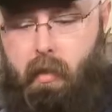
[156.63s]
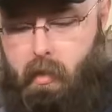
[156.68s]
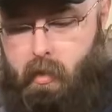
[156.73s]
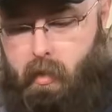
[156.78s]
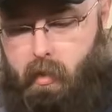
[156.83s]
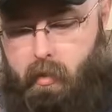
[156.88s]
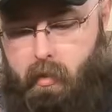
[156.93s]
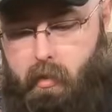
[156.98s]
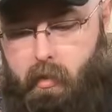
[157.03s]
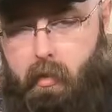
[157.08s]

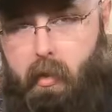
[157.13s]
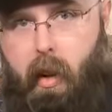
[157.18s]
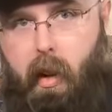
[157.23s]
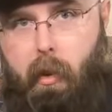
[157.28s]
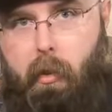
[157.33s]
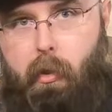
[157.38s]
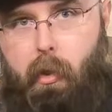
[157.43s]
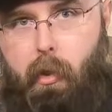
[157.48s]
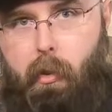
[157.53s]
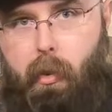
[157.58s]
that
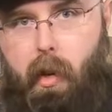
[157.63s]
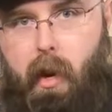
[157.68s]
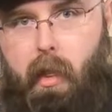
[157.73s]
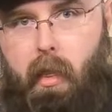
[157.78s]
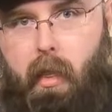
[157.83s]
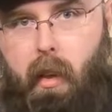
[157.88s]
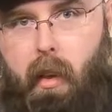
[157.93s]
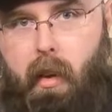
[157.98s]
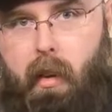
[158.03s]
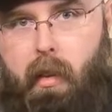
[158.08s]
actually read
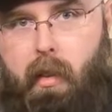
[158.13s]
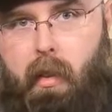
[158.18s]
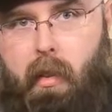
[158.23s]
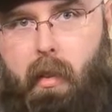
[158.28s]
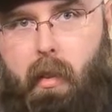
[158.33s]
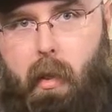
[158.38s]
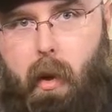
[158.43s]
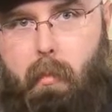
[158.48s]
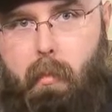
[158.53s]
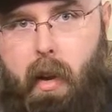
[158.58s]
the
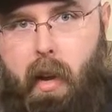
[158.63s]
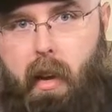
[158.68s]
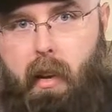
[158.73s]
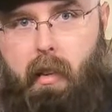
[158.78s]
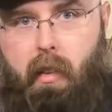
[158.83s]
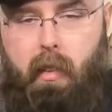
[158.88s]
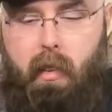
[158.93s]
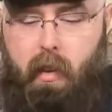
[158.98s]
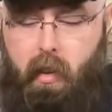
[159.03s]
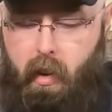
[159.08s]

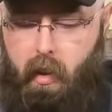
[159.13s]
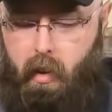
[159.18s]
thumbnail